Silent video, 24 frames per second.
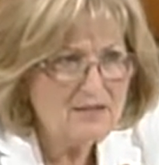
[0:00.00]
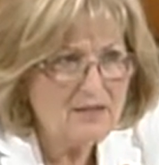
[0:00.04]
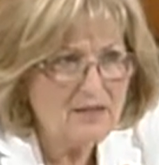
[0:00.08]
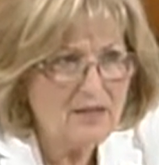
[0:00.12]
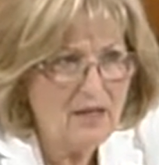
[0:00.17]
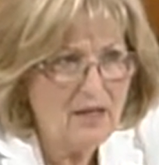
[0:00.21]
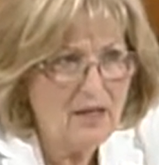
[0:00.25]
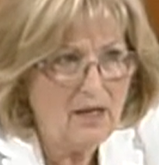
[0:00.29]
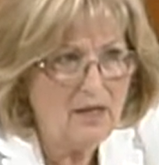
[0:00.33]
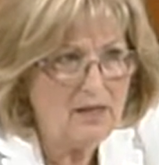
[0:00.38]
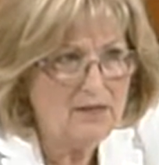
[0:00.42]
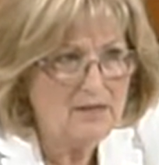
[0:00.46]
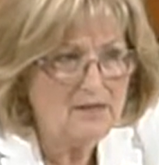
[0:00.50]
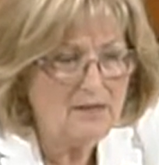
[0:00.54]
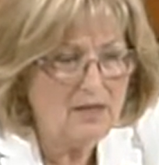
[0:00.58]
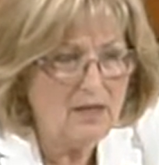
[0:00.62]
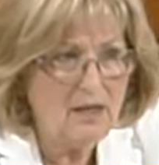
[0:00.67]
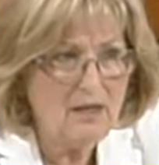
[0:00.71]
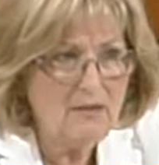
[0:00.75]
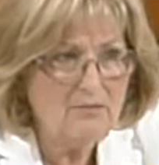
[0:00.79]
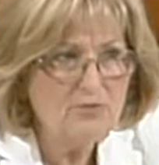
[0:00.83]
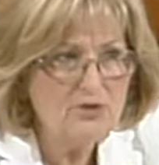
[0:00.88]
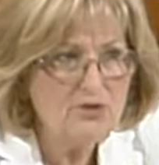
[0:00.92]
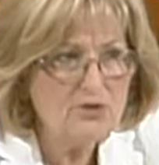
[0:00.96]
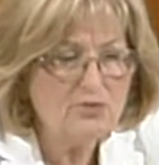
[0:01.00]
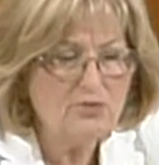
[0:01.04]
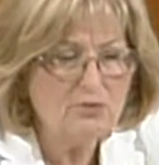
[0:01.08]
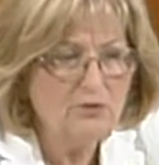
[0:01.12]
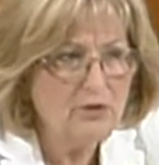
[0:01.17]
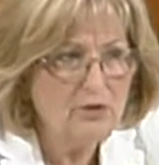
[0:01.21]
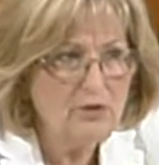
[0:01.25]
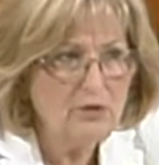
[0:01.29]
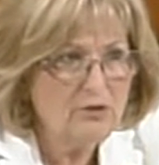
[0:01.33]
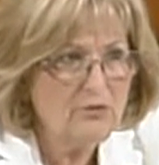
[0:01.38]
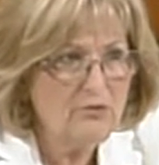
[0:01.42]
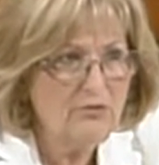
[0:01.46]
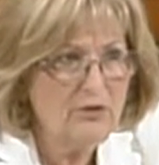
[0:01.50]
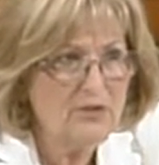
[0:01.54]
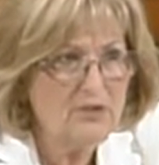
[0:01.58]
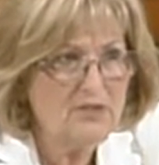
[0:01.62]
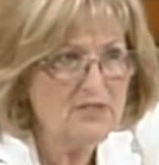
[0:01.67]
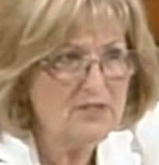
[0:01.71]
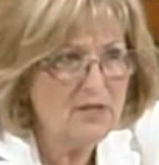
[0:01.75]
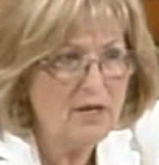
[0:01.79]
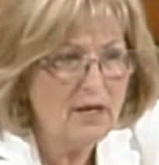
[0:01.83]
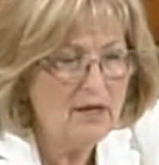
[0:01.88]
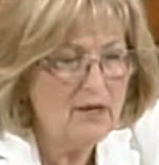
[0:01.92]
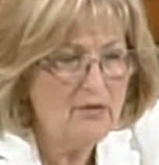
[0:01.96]
is the case, I'm just really
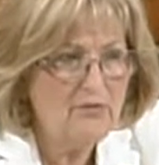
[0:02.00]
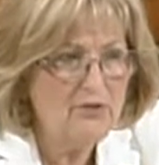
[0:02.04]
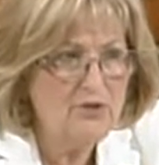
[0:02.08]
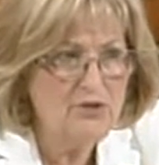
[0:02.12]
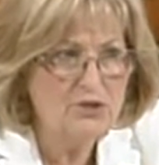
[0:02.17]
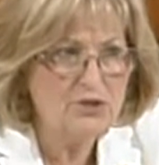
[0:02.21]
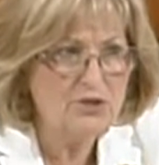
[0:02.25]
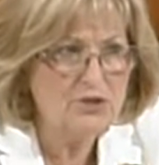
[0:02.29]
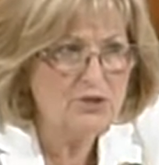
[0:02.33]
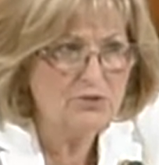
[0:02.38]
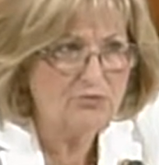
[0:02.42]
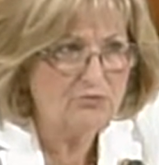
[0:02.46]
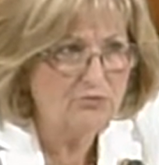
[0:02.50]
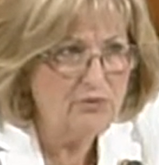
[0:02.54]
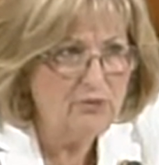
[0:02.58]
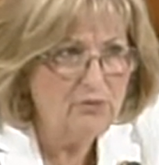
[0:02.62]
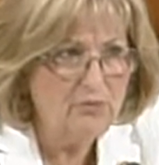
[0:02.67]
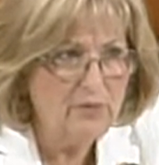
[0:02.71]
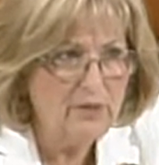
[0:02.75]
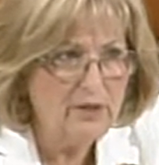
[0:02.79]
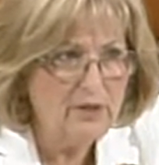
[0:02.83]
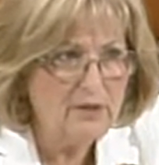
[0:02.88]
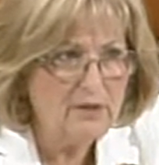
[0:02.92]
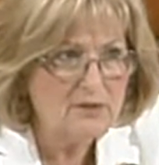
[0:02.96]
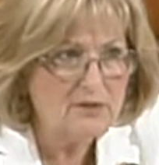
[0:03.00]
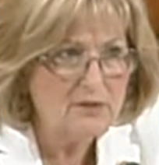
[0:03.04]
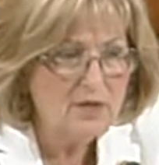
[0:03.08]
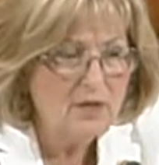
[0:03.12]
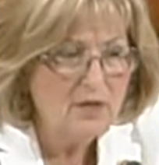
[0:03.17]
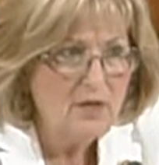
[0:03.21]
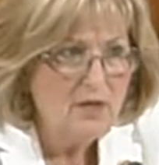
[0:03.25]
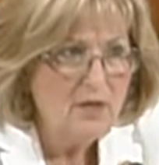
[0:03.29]
curious how in just 3 weeks,